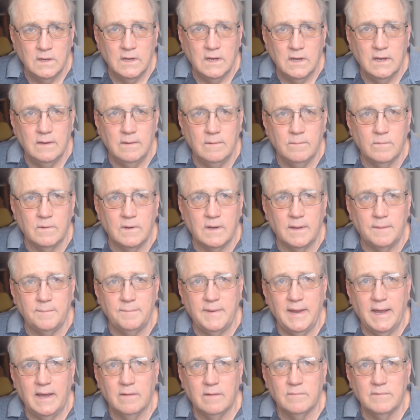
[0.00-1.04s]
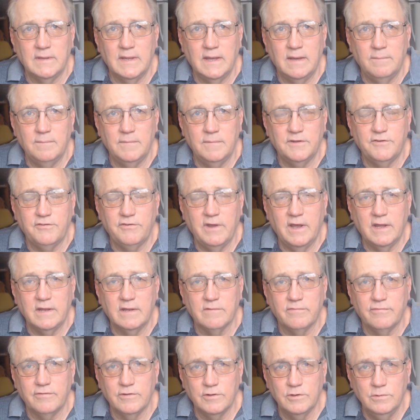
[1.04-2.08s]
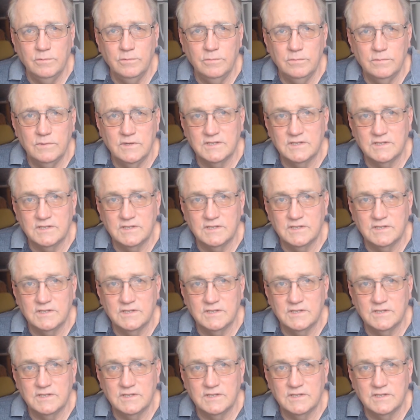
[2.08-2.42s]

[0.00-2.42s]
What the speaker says: and when I'm down with that meant you had the flu.